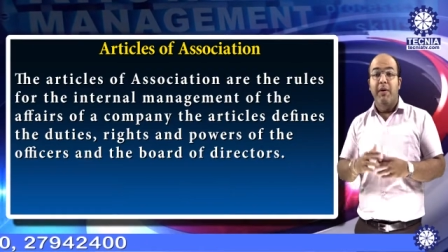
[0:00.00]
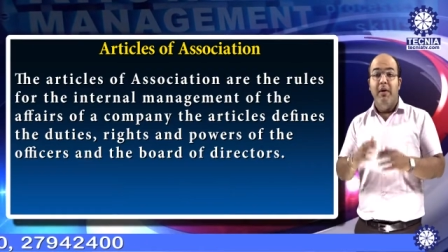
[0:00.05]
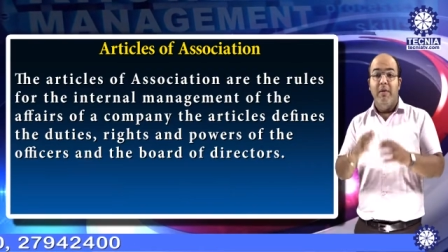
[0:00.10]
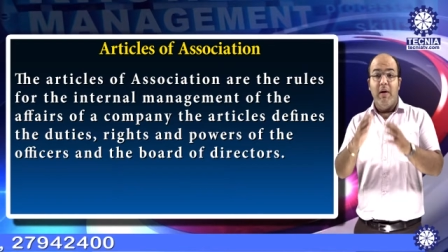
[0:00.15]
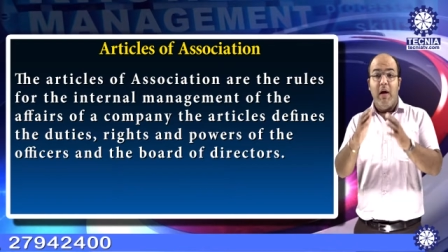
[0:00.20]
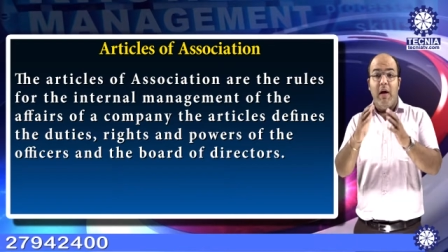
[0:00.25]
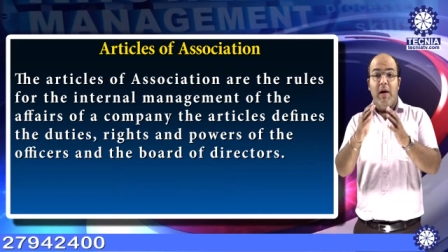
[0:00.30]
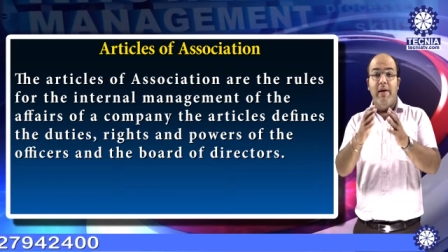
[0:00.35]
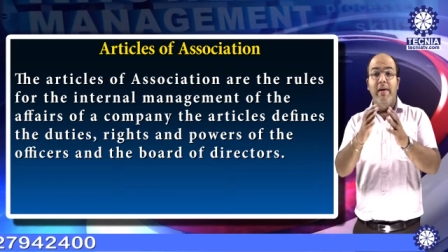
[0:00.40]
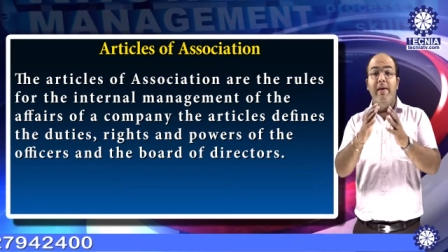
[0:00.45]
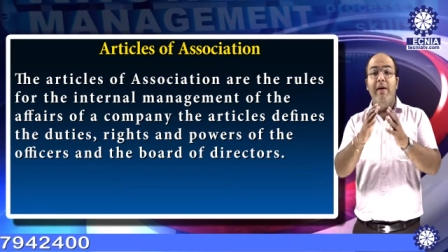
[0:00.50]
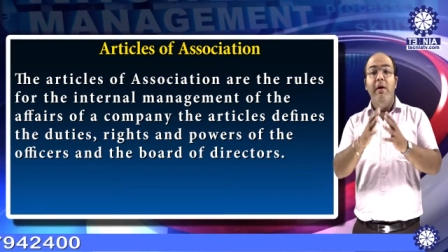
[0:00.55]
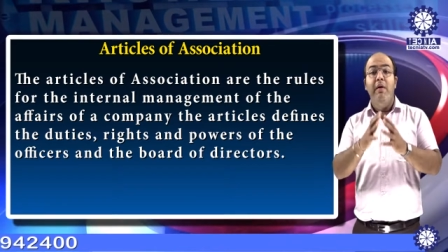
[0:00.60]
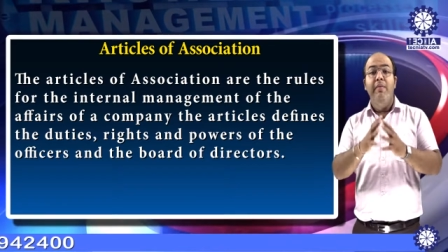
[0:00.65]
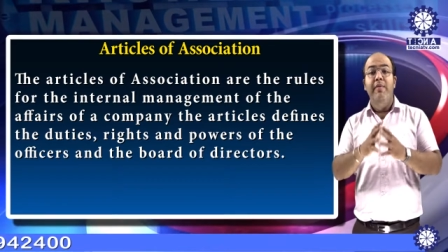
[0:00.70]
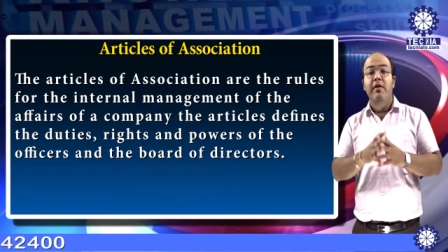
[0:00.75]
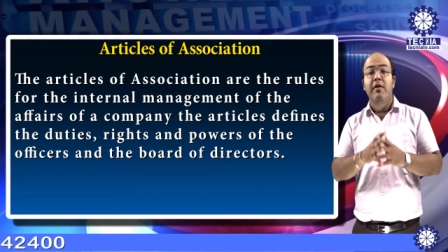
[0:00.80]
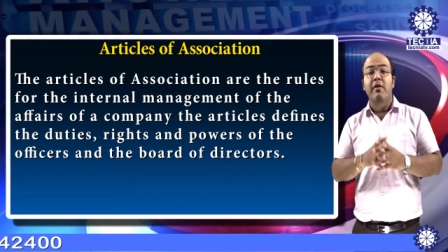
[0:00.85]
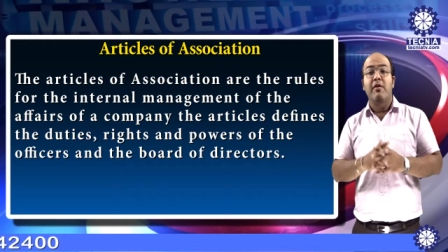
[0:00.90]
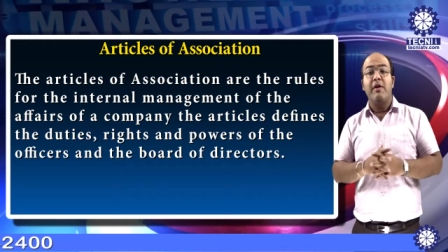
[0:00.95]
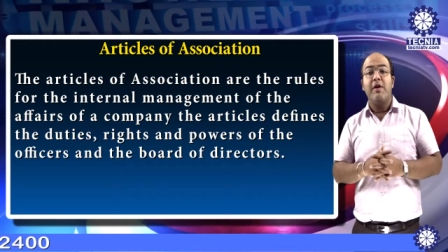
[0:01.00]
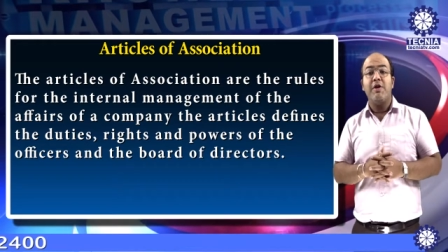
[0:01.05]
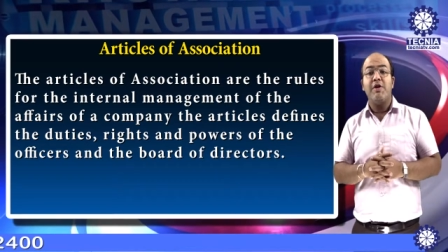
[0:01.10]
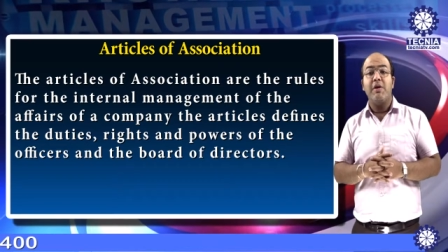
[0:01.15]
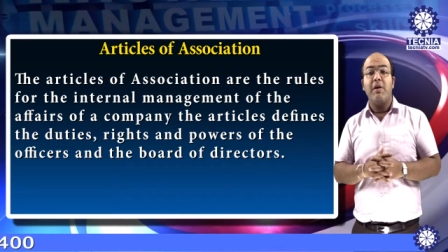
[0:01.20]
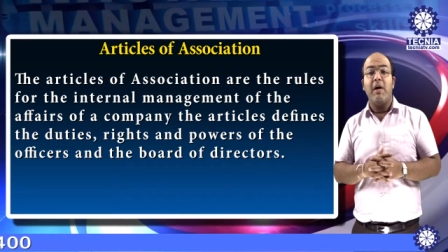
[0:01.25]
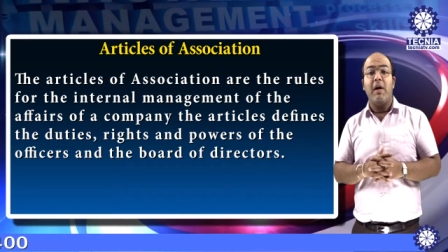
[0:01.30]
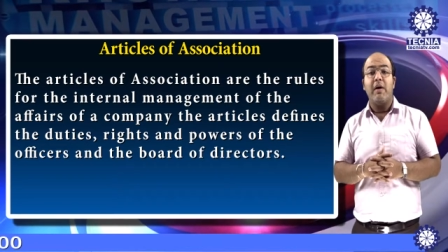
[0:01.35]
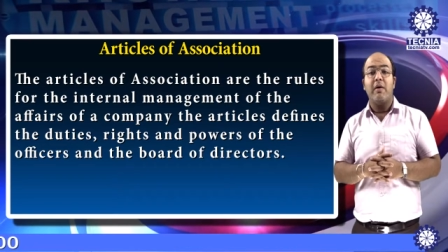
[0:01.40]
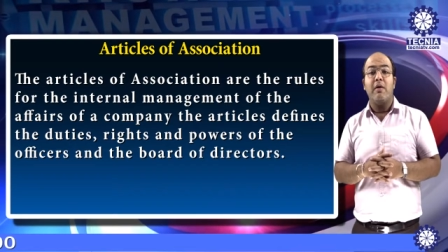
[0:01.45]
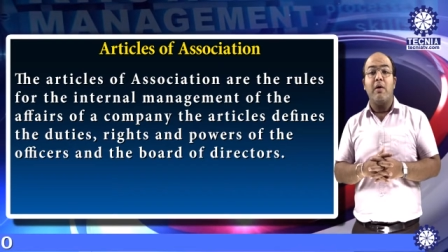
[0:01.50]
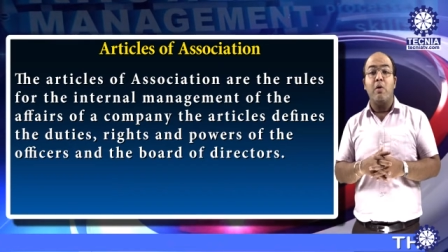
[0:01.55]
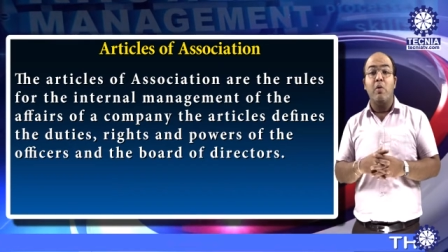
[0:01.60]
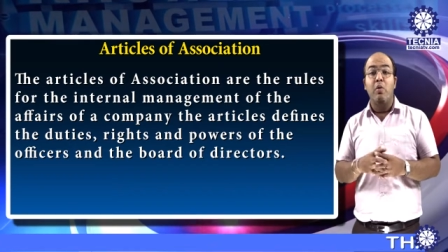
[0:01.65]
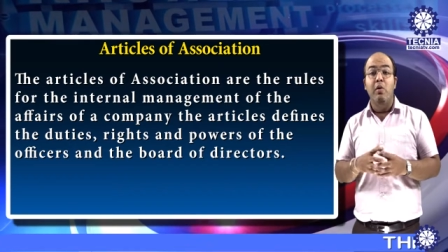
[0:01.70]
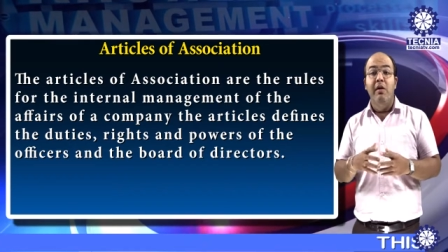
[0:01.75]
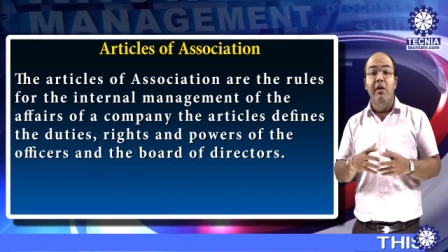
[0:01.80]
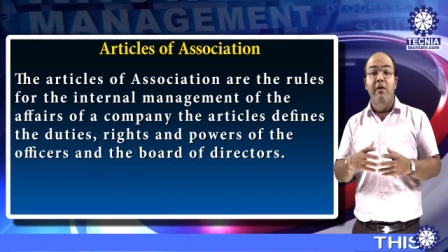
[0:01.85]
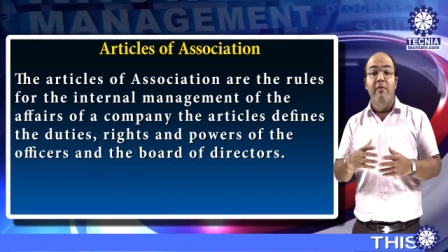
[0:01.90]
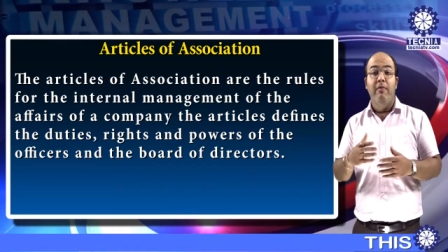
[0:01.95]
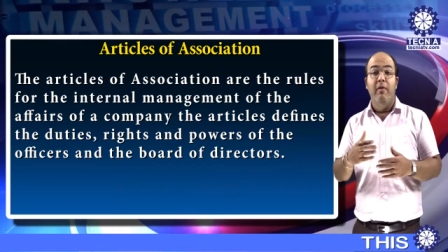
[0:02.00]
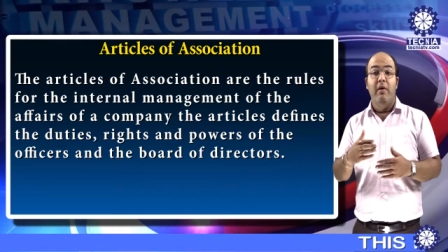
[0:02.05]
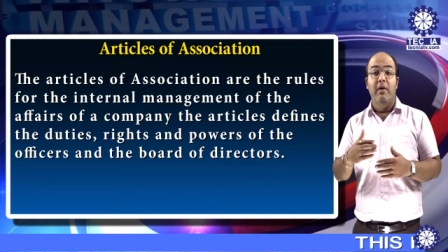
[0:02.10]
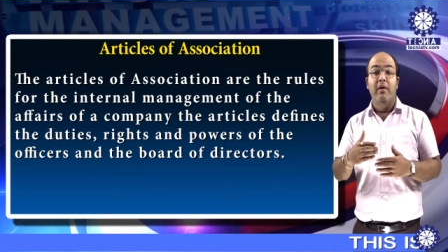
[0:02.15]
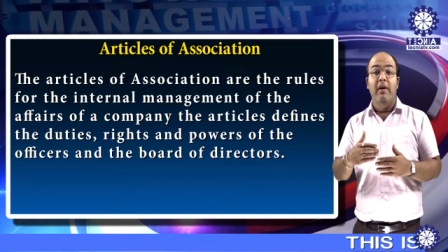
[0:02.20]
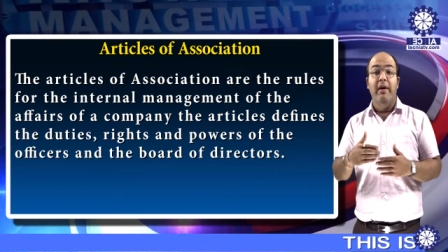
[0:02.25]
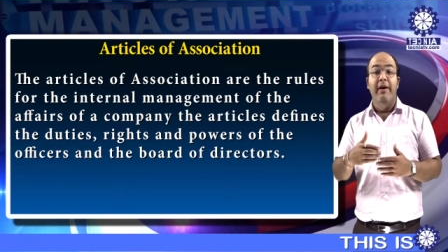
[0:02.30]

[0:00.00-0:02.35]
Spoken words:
The Article of Association are the rules for the